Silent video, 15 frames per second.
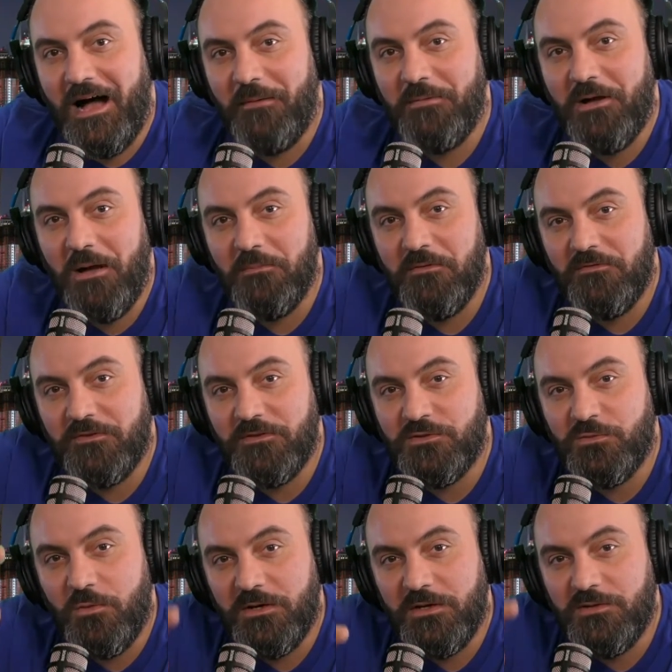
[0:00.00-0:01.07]
I'm coming for
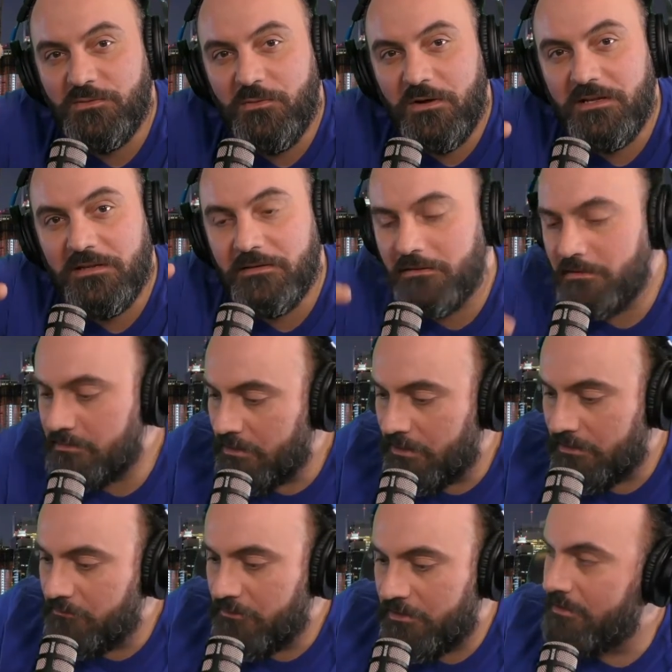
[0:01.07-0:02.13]
2020. There's
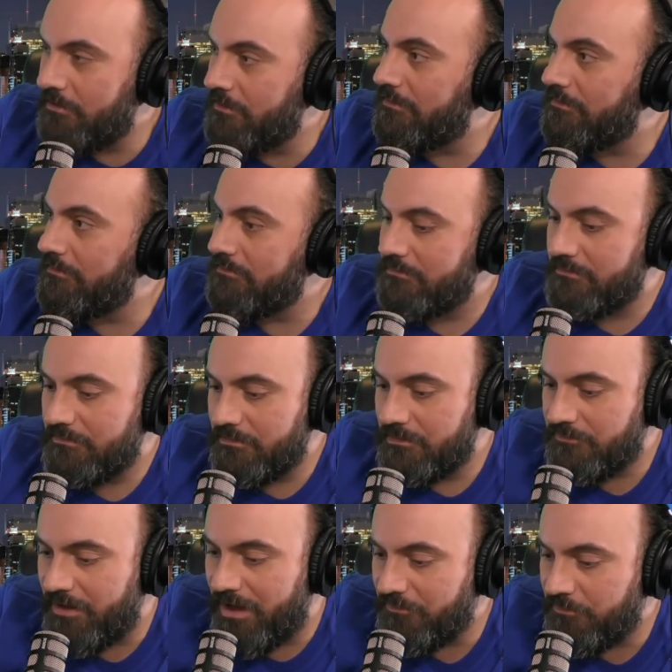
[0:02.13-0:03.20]
nothing written here.
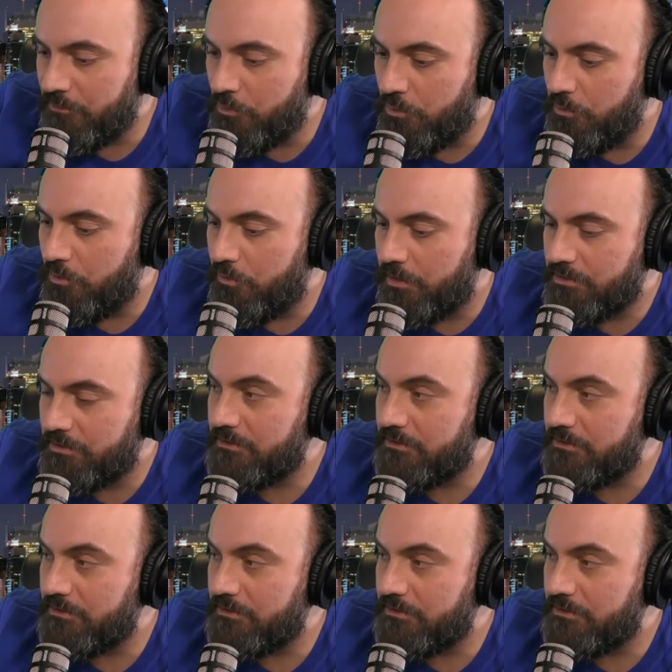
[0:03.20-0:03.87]
There's five normal questions.